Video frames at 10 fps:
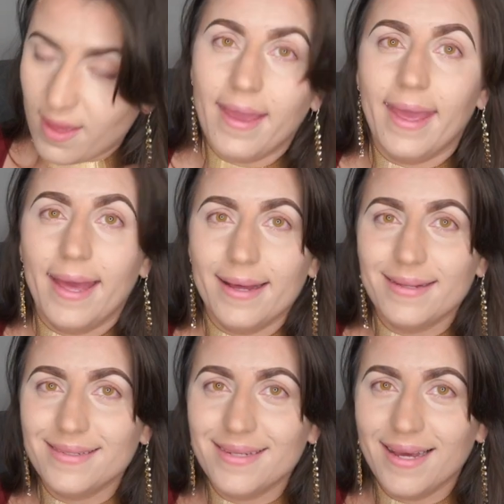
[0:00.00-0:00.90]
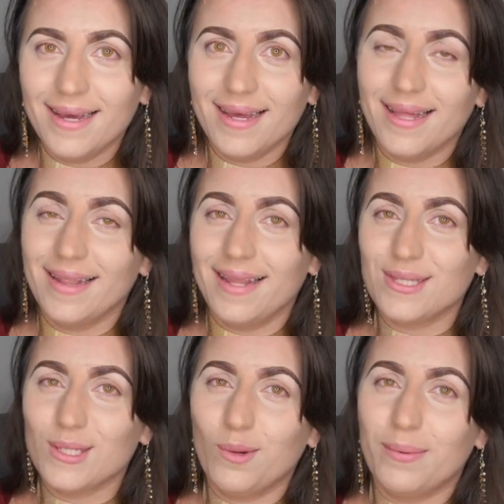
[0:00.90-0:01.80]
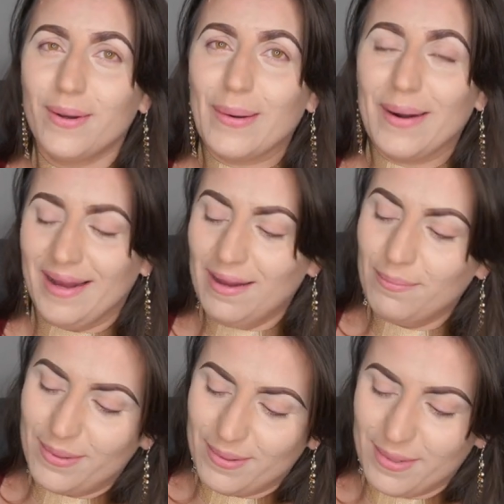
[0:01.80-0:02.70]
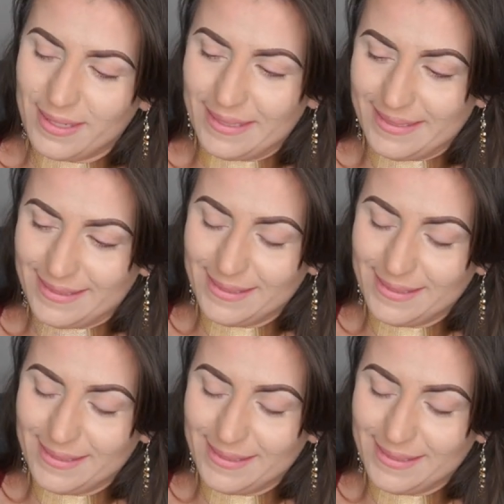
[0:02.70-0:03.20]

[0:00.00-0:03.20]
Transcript: And let's open her up because,